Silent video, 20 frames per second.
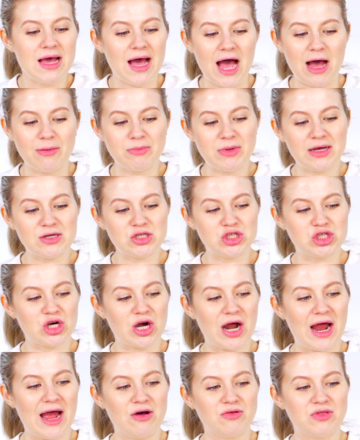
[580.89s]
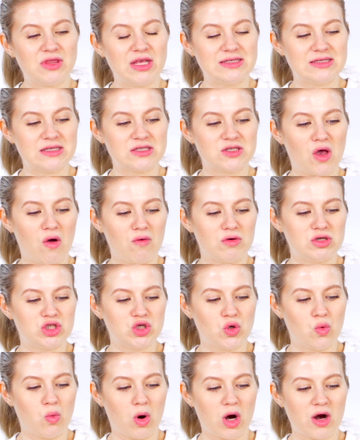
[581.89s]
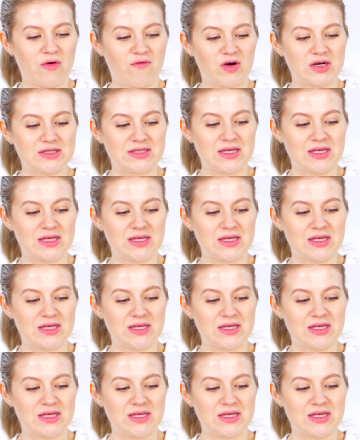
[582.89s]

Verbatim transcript: I'm not sure how this is going to work for